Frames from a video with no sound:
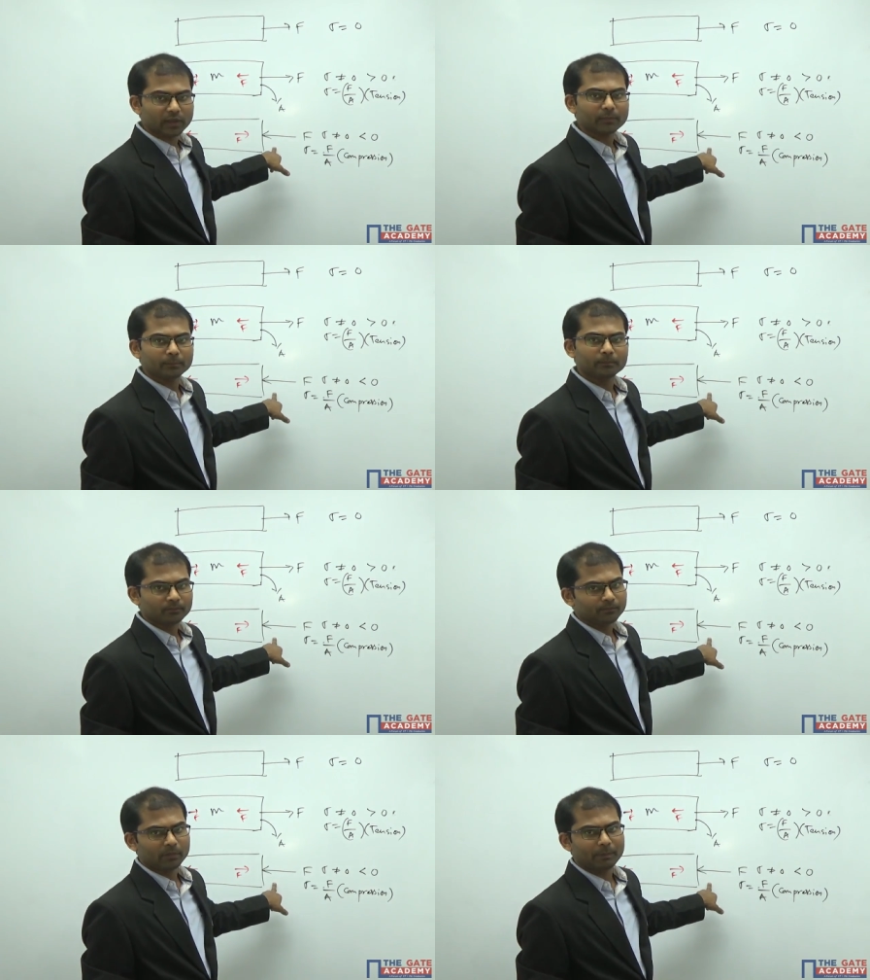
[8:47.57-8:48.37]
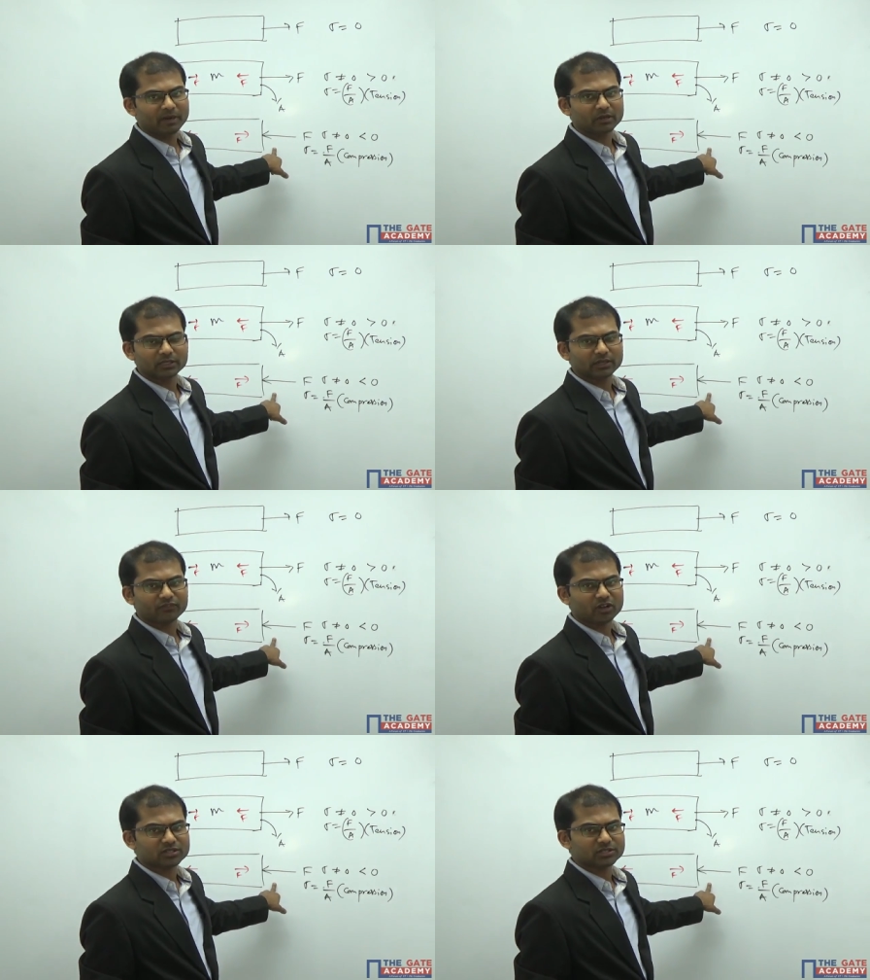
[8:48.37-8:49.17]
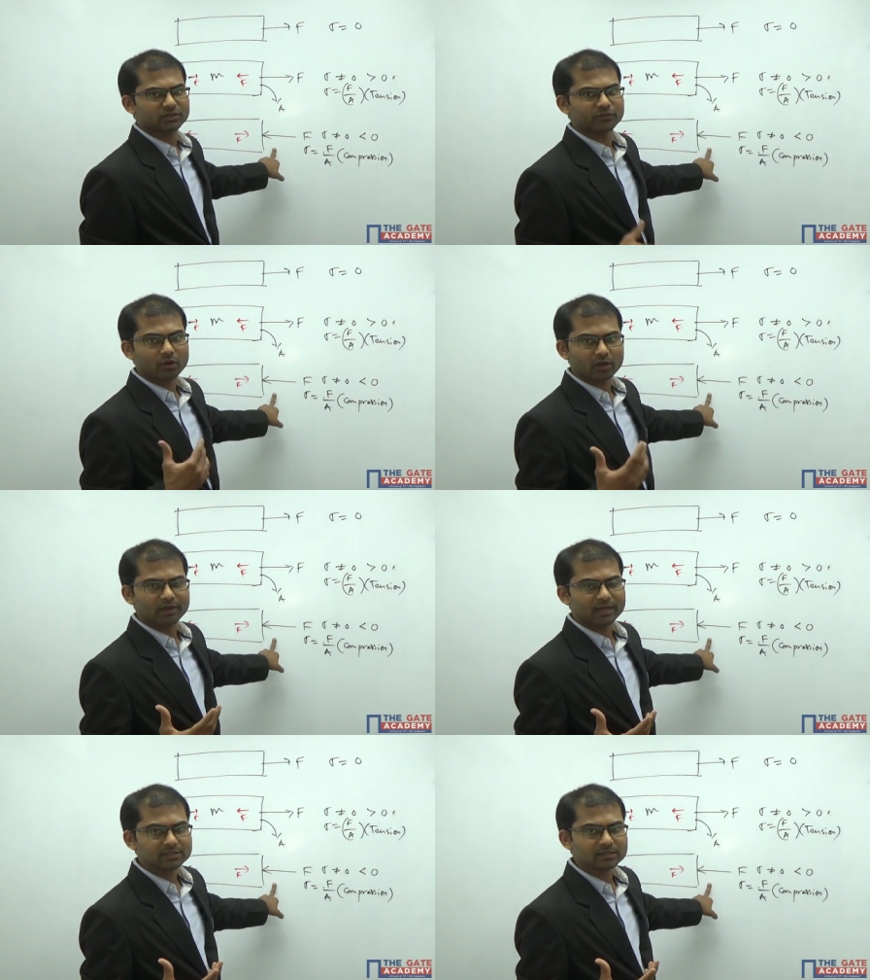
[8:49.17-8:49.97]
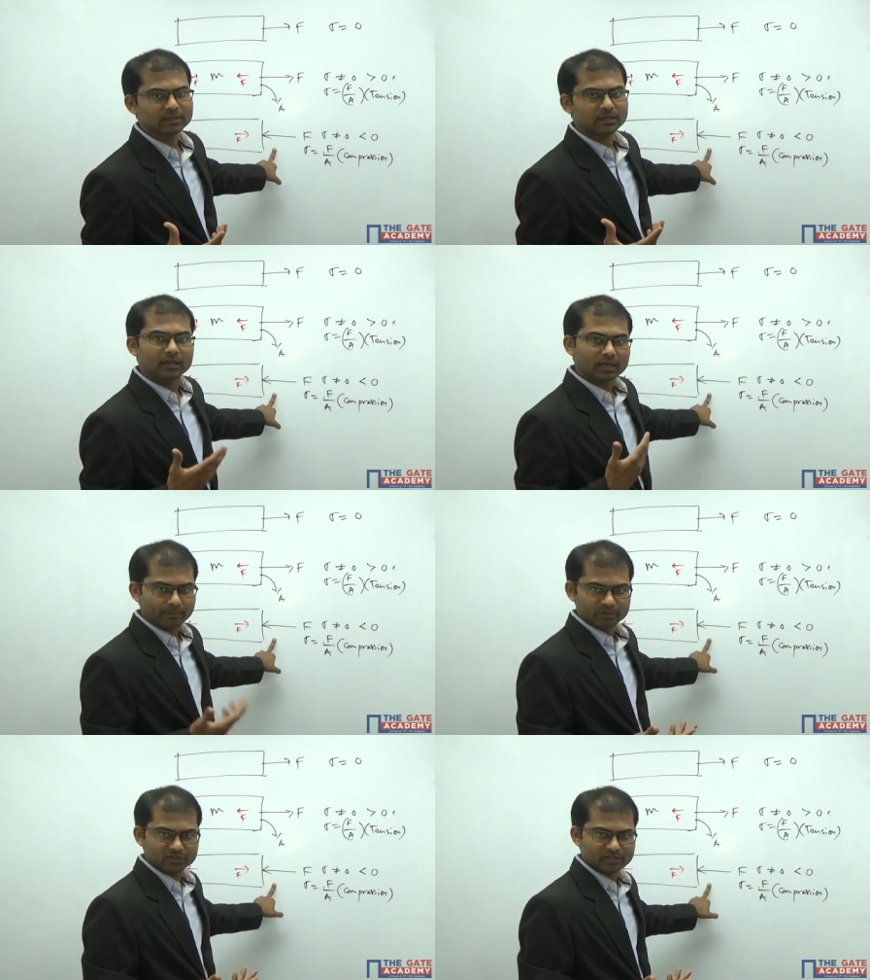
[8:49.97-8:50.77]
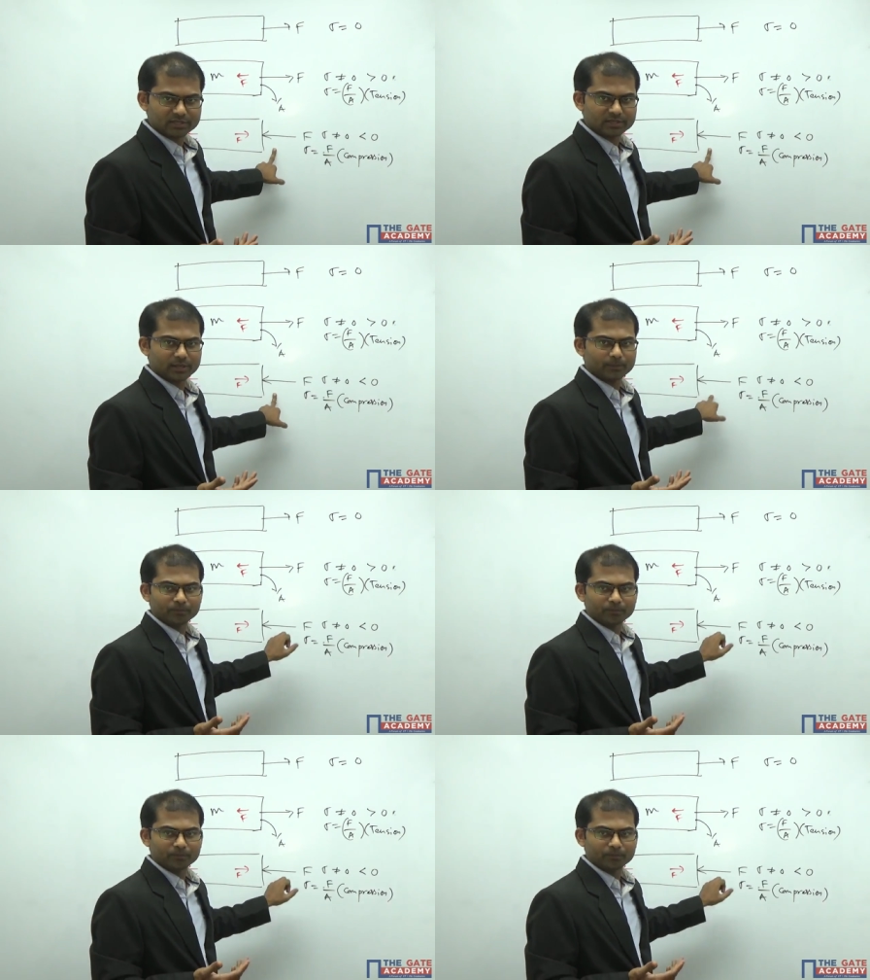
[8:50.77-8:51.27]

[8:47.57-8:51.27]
way, perpendicular to area of cross section, we call it as compressive stress here.